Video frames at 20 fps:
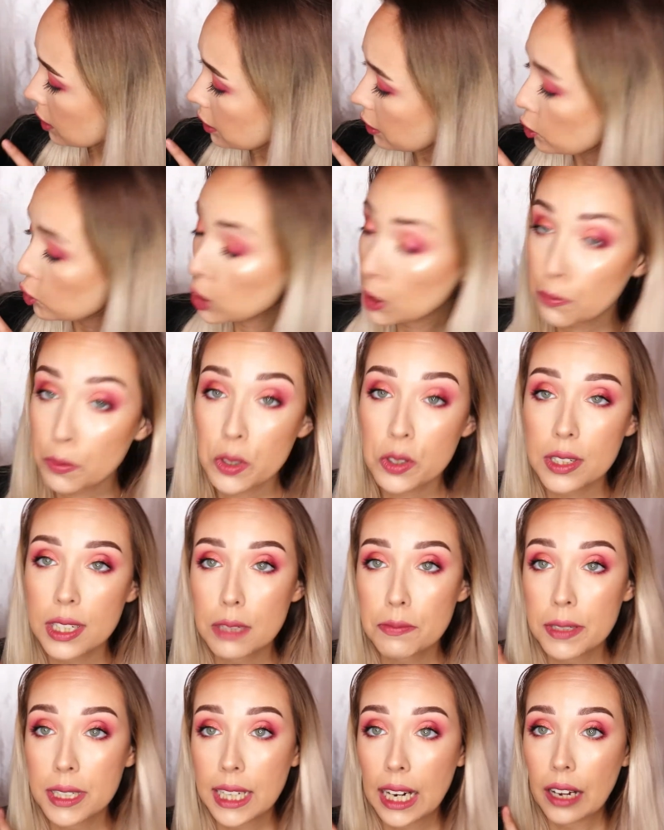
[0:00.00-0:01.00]
The shimmers,
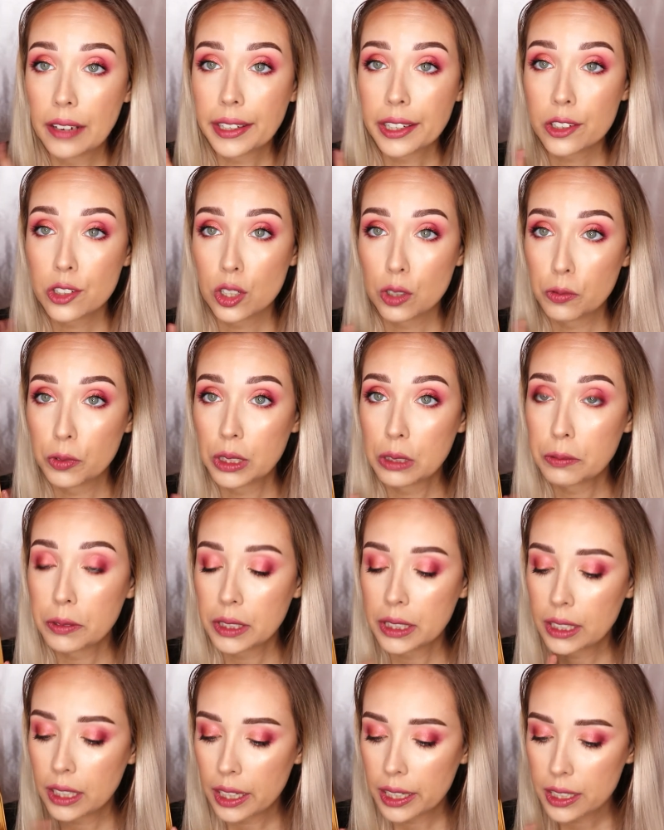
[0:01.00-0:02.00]
these metallics, are really,
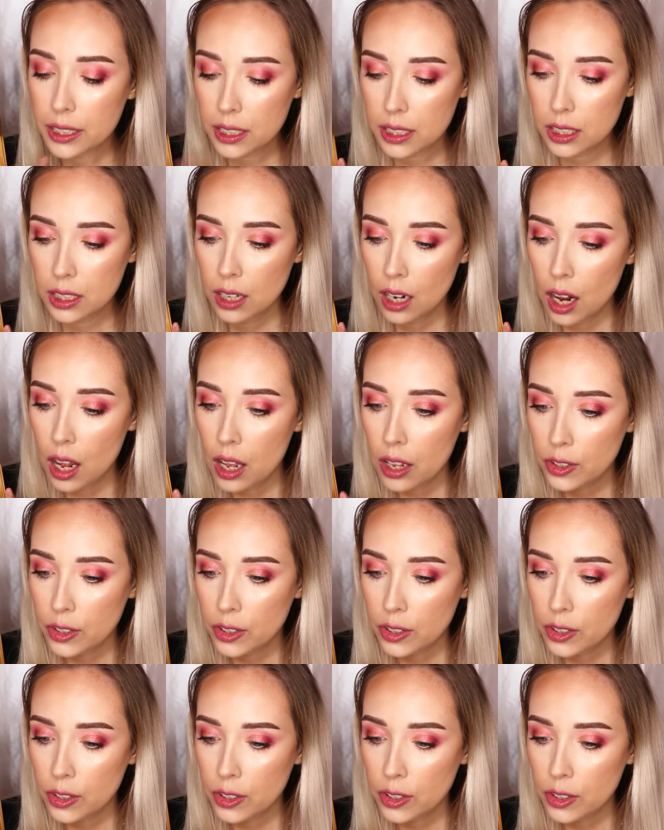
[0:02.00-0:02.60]
really nice.